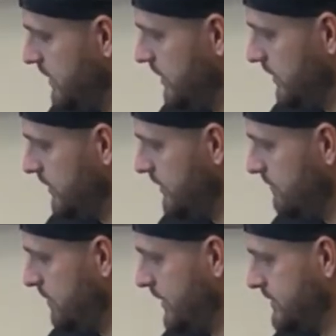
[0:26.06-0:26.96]
here,
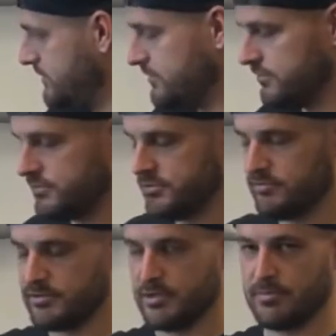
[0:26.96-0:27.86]
but it's due to
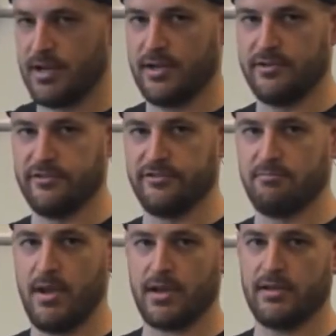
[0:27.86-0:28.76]
some kind of
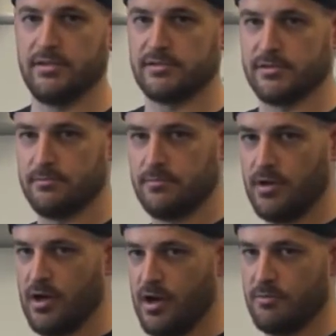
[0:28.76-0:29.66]
mechanism
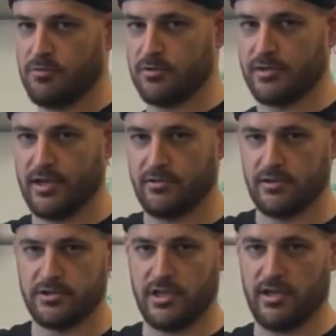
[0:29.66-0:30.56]
up or down the
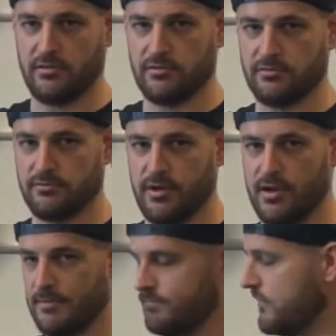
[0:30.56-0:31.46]
chain,
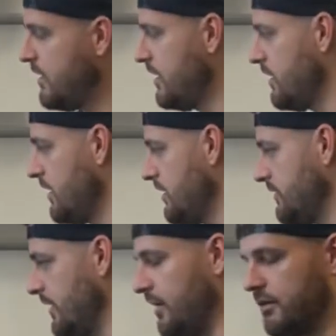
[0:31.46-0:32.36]
right?
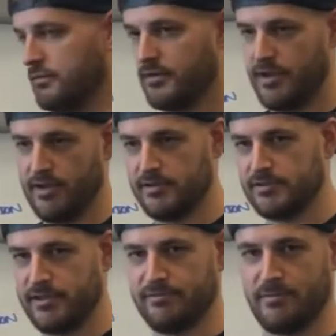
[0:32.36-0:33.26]
Now, as
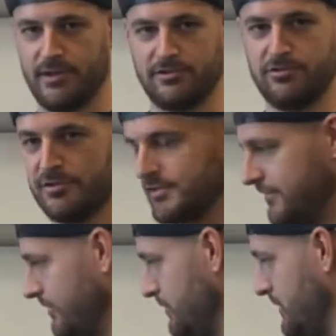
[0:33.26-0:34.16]
my students have
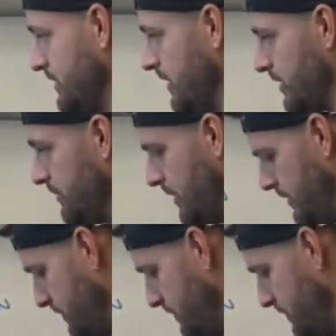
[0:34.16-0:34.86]
heard me talk about,